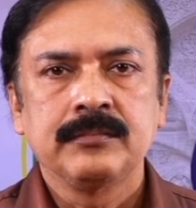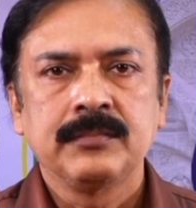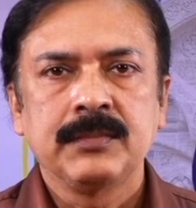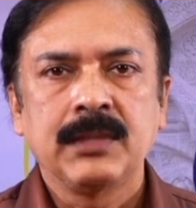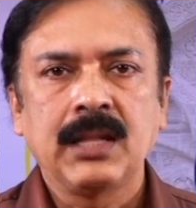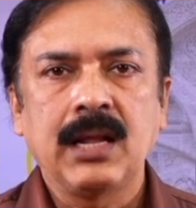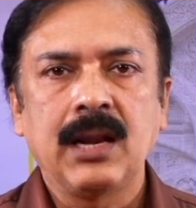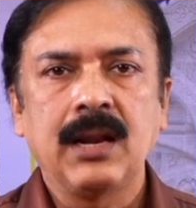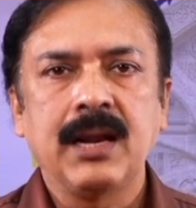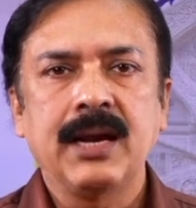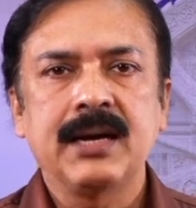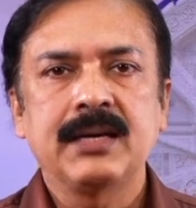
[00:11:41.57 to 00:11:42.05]

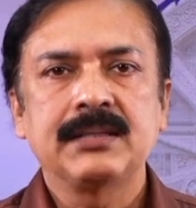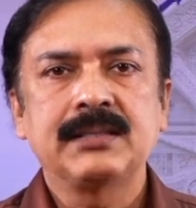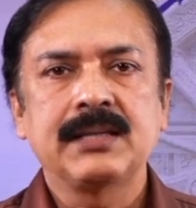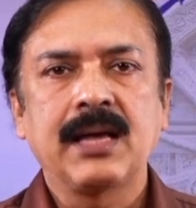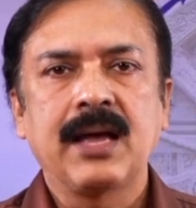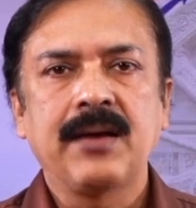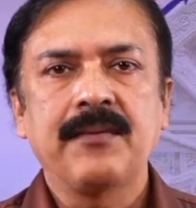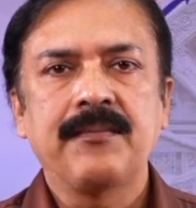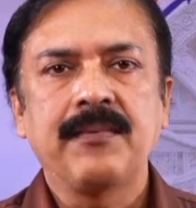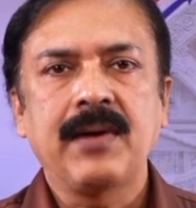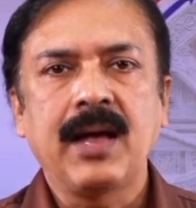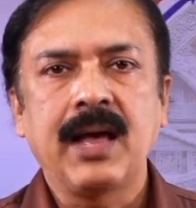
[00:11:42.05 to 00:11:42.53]
Now, let's
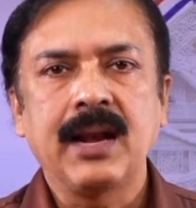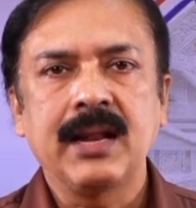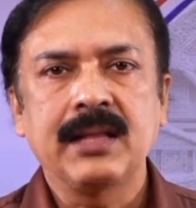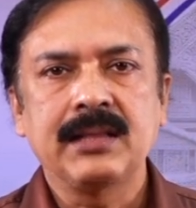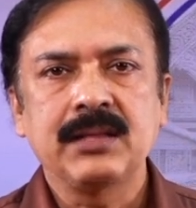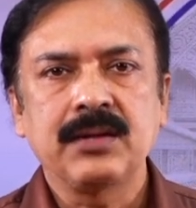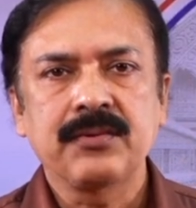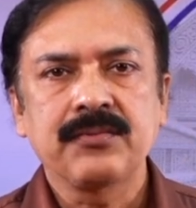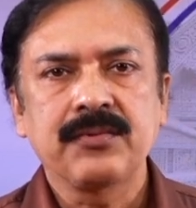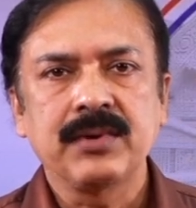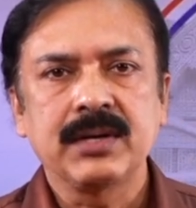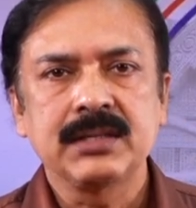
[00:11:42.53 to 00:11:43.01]
have
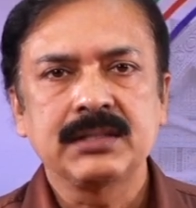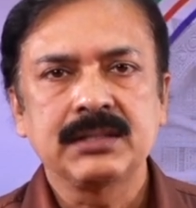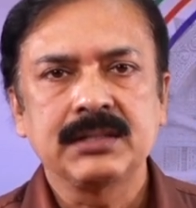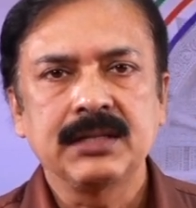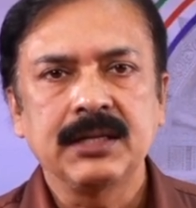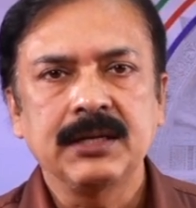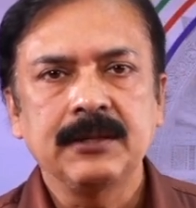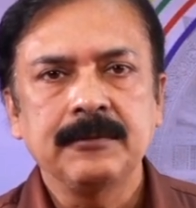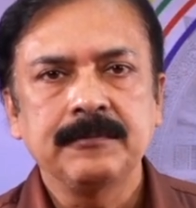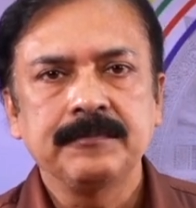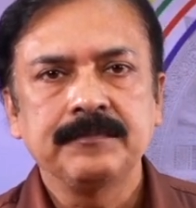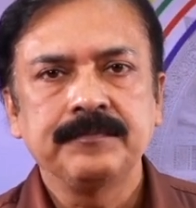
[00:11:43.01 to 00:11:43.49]
another
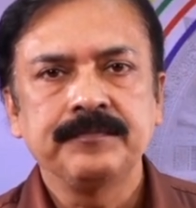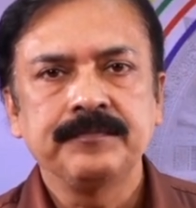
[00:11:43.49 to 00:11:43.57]
question.